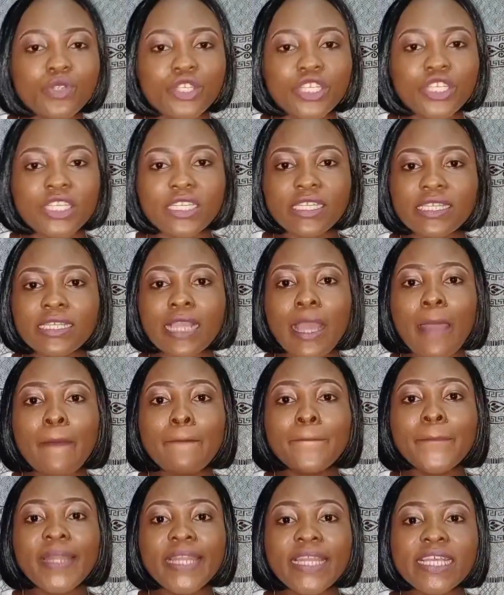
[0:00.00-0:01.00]

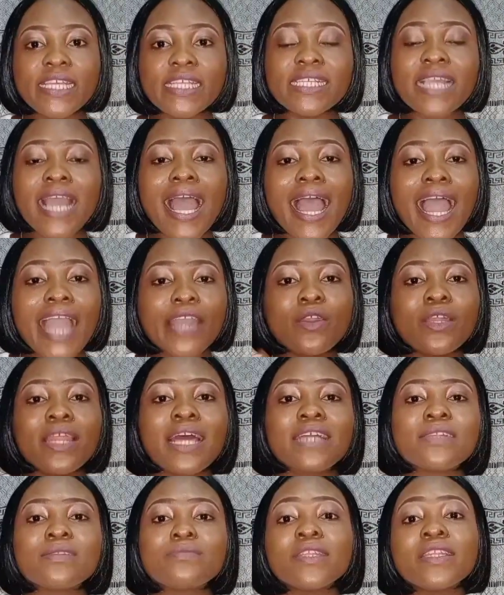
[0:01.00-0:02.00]
douches. Please, I
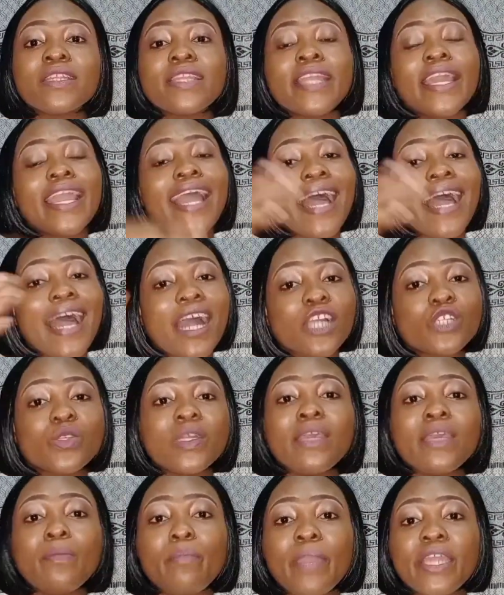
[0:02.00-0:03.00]
know that they are
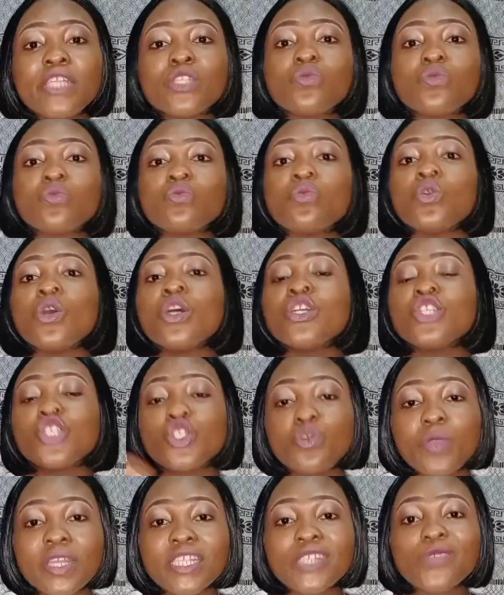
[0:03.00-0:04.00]
actually made to
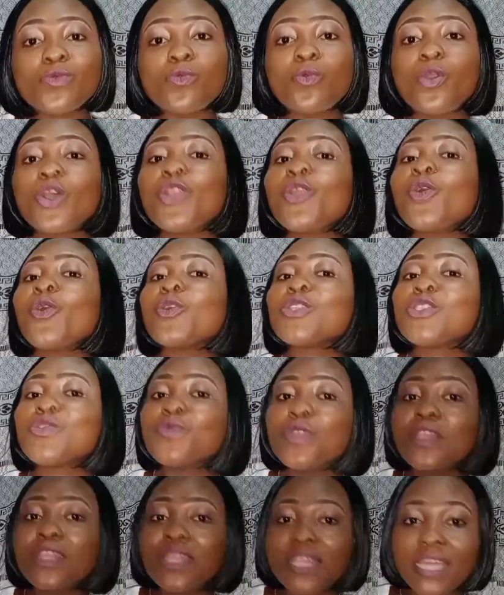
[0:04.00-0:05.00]
treat one
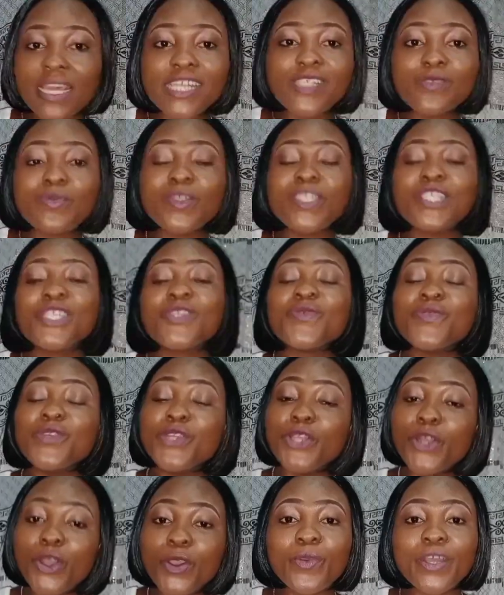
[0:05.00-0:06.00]
or two things which
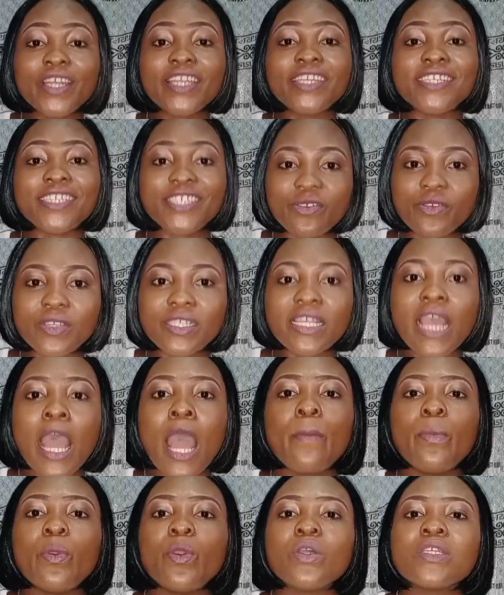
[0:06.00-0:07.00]
you know what it
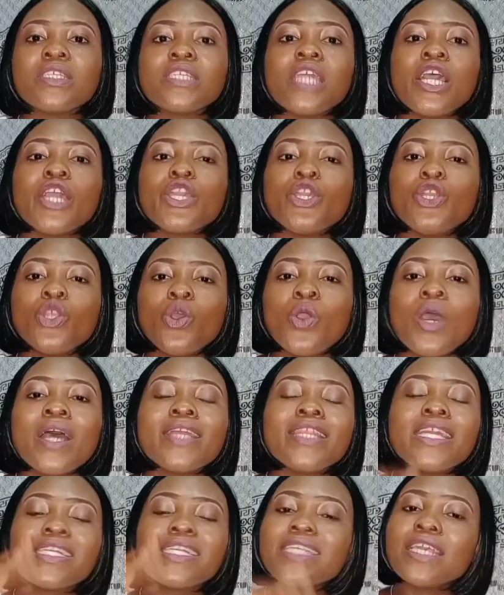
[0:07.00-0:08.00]
does, but
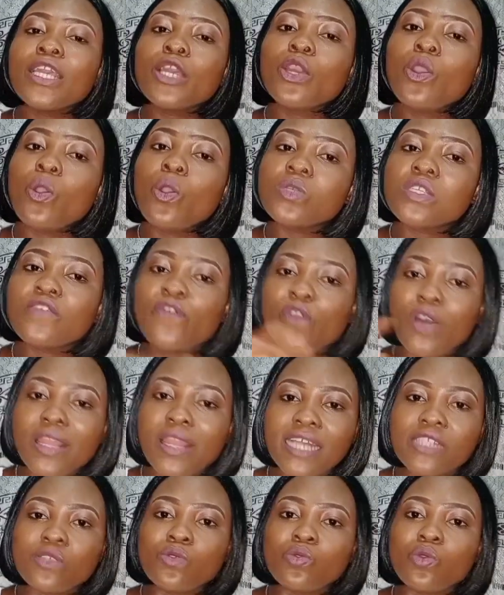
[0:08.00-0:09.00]
this thing goes
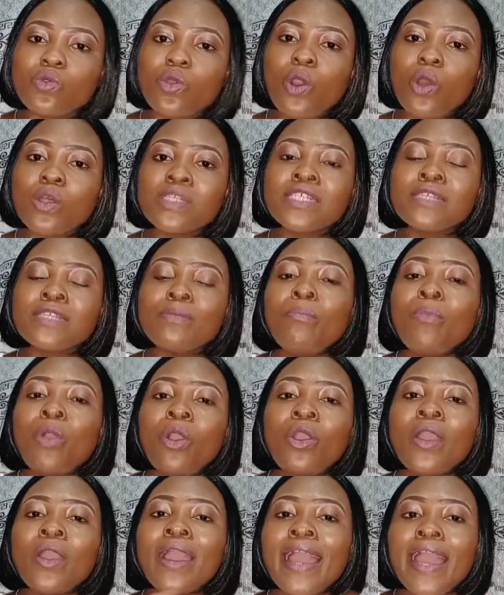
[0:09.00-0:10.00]
further to cause
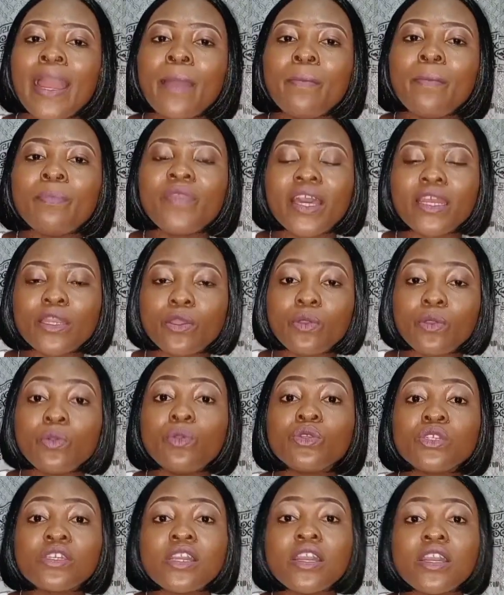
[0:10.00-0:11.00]
more harm
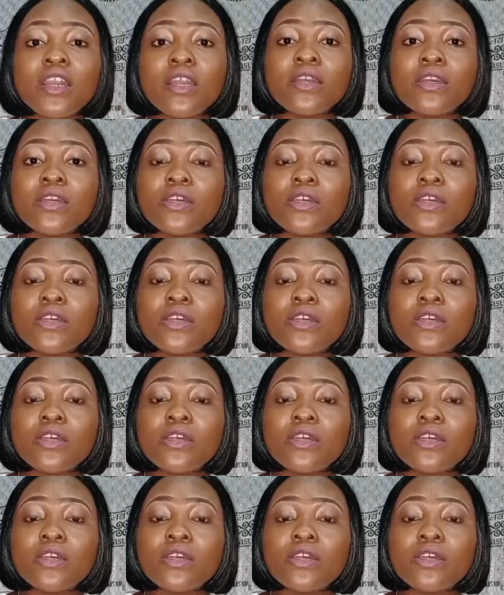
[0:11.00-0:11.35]
than good